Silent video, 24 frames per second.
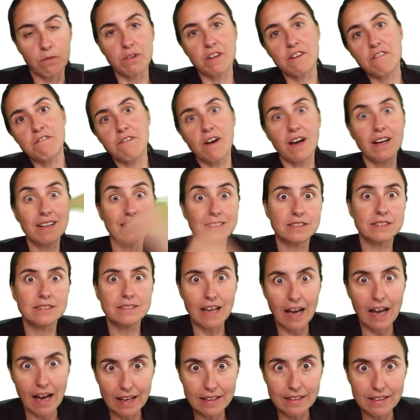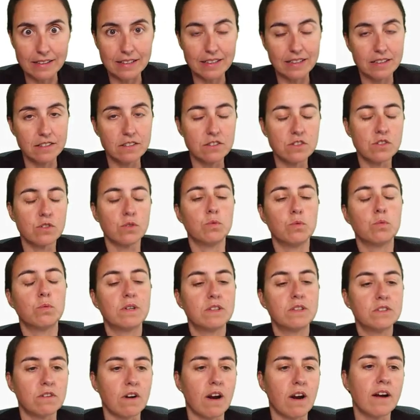when a file is added into
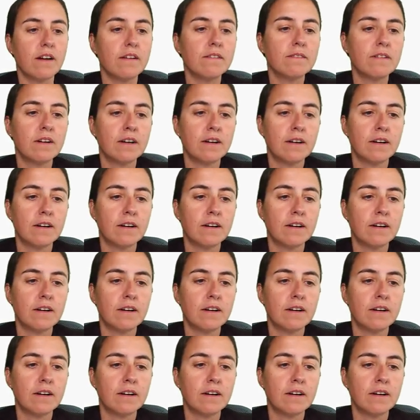OneDrive,